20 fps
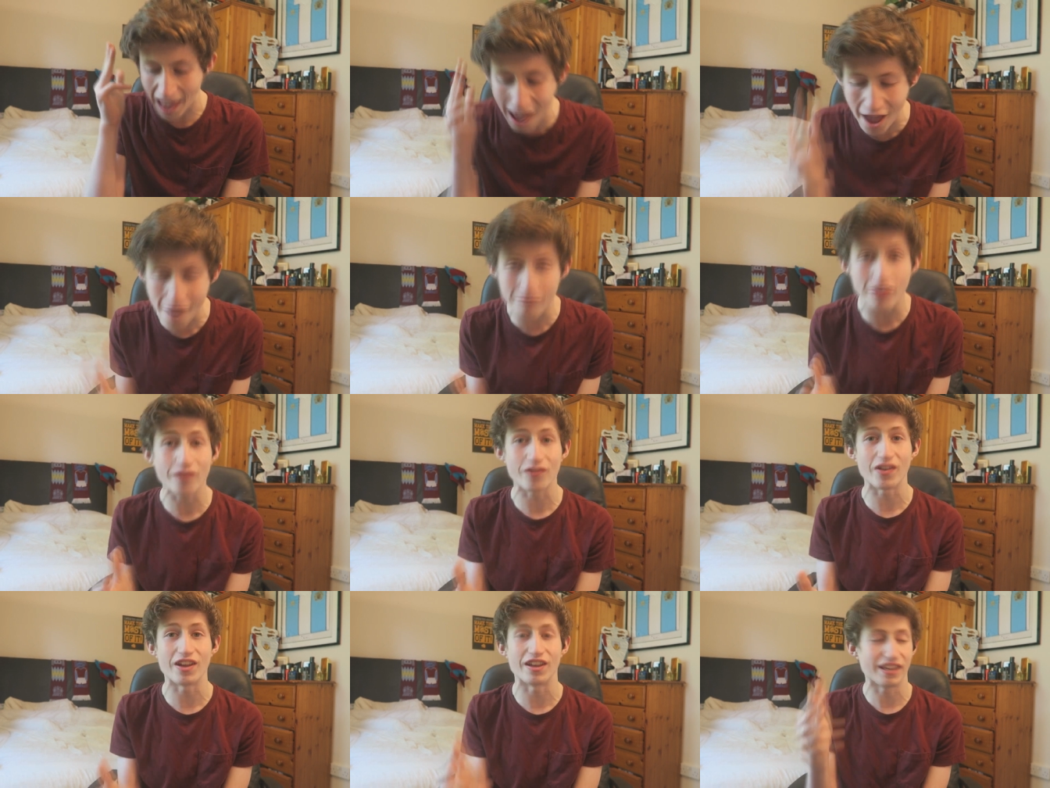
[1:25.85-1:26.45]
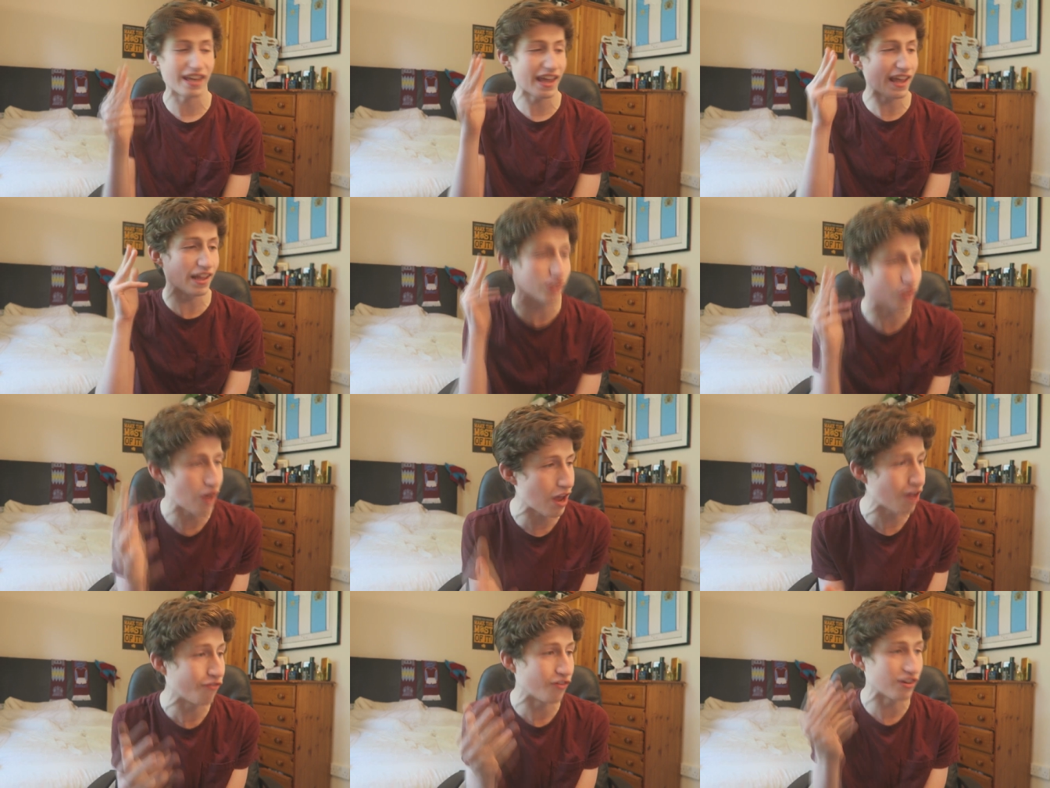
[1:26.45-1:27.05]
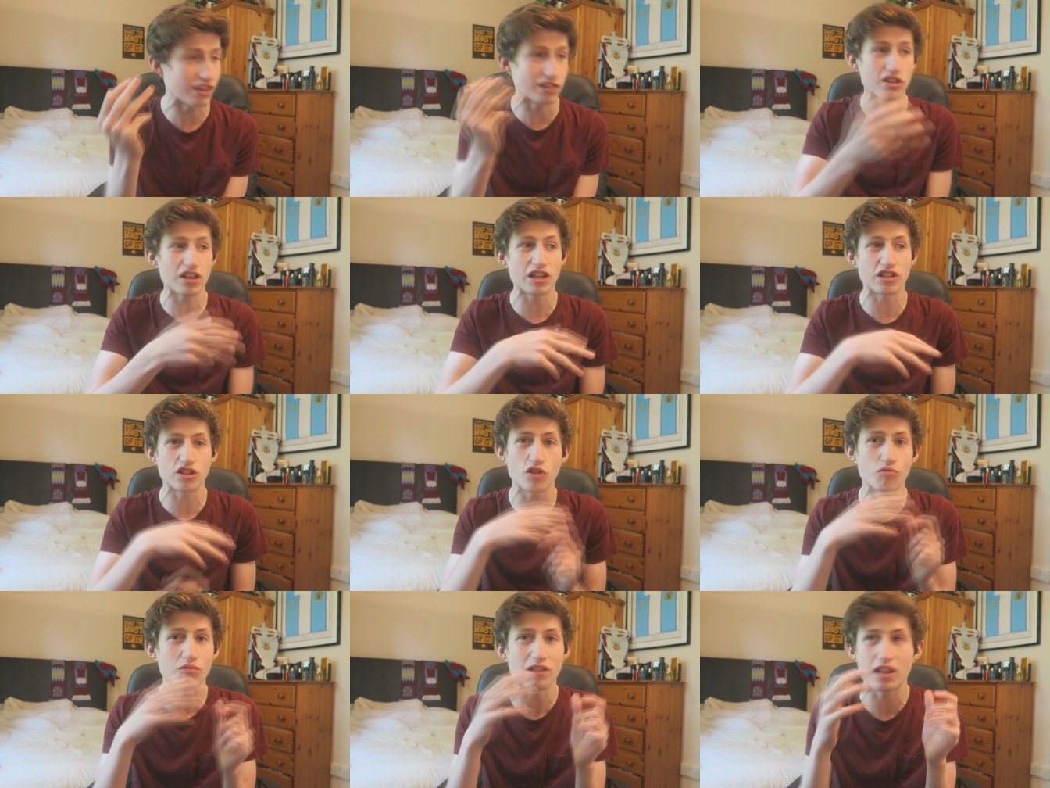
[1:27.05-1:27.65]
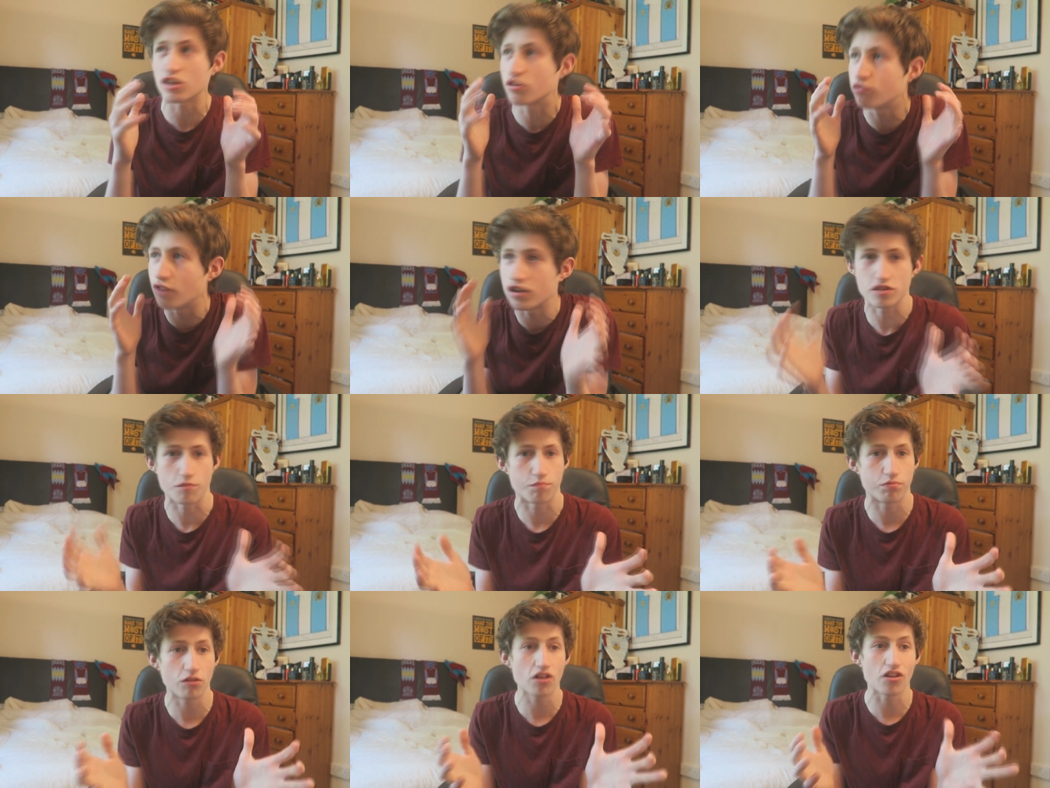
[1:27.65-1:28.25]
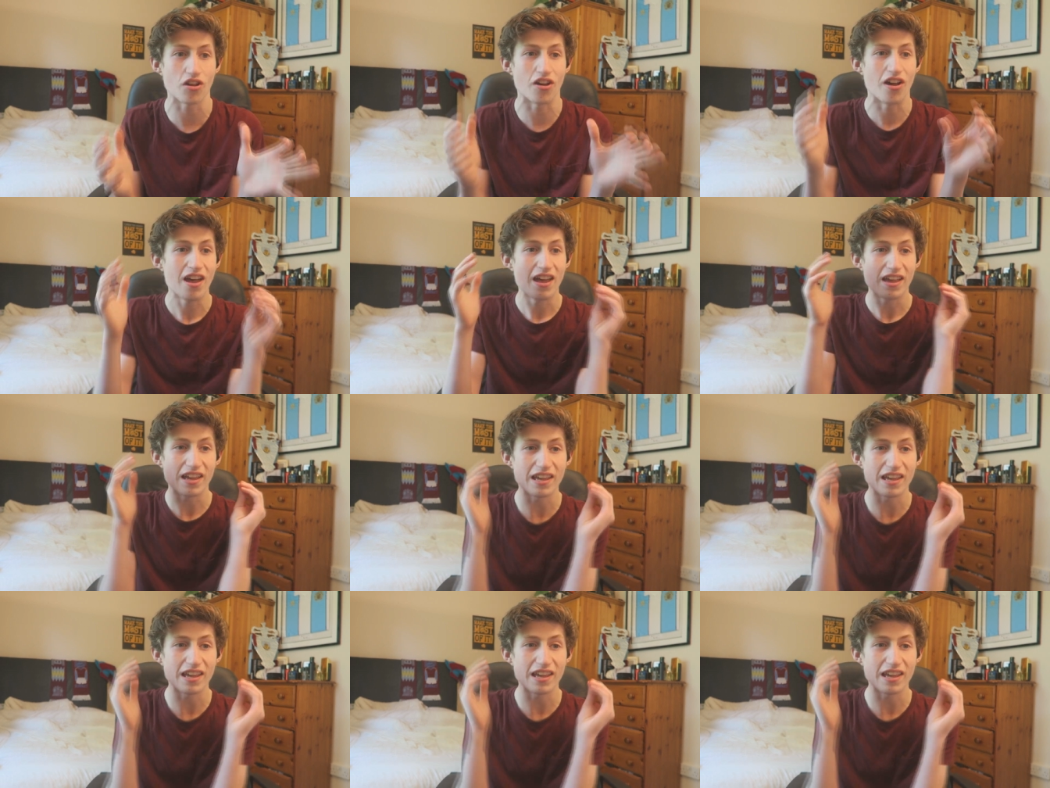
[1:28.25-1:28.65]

everything into everything. He's not, he's not really a creative player.